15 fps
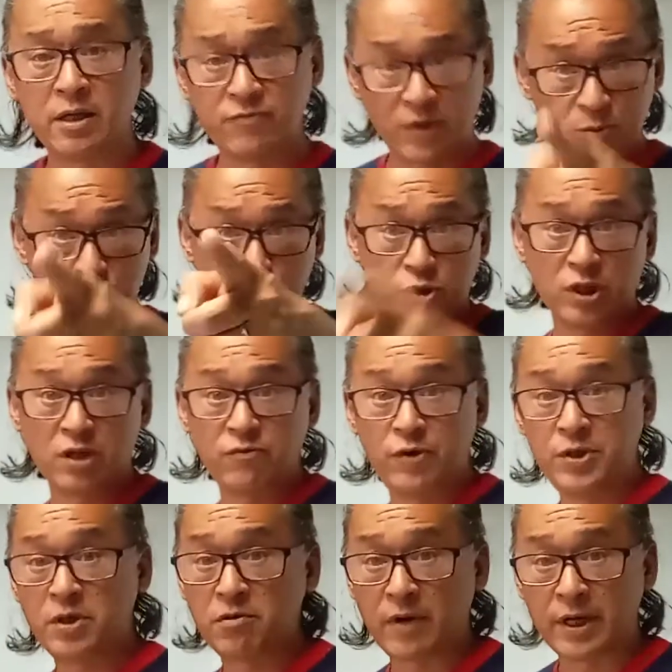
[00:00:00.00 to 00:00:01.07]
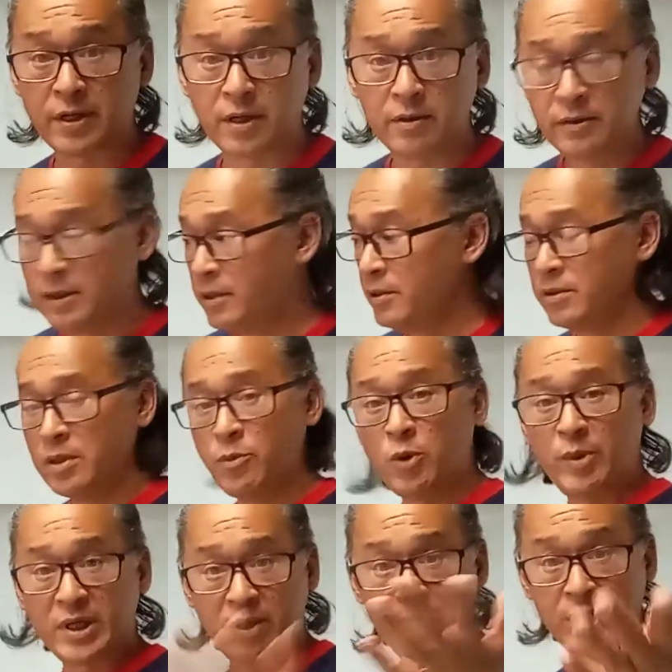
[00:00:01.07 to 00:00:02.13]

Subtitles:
if I'm shooting a video right now. The moment I'm